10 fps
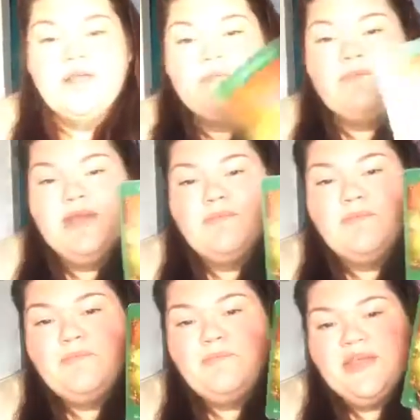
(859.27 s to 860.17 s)

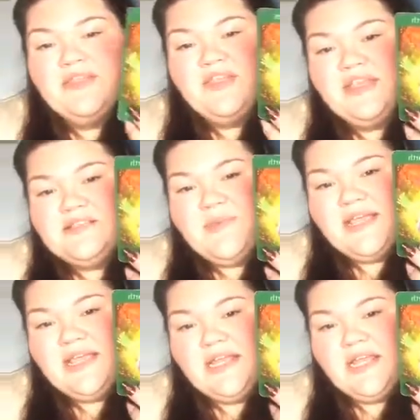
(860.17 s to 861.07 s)
big things by
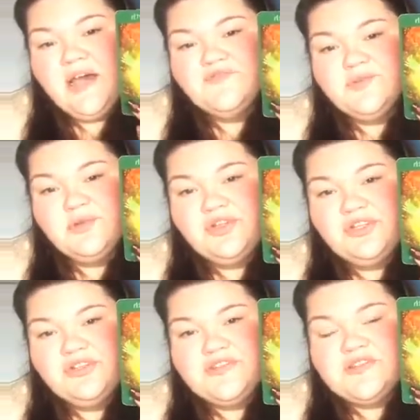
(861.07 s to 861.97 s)
getting comfortable in
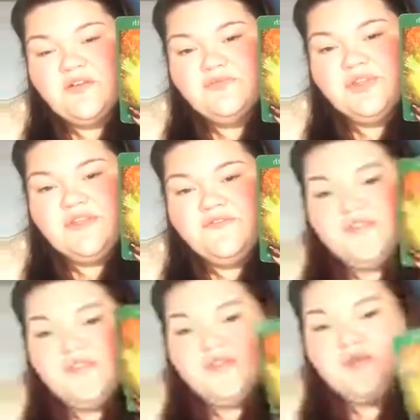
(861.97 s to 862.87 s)
yourself. Really fill
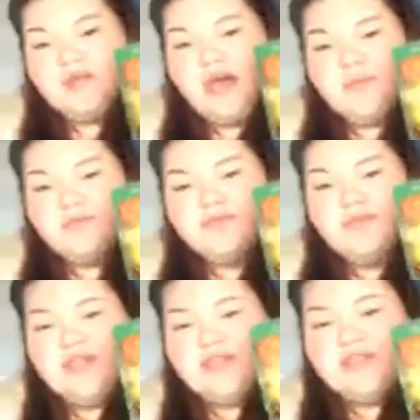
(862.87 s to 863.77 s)
your own cup.
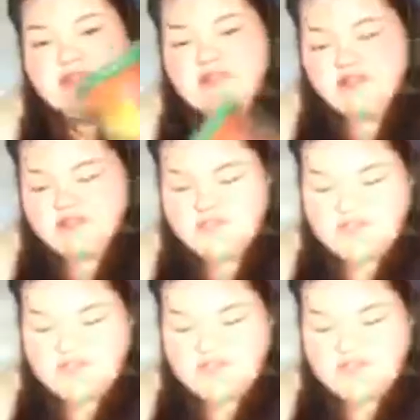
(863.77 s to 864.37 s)
Really start sitting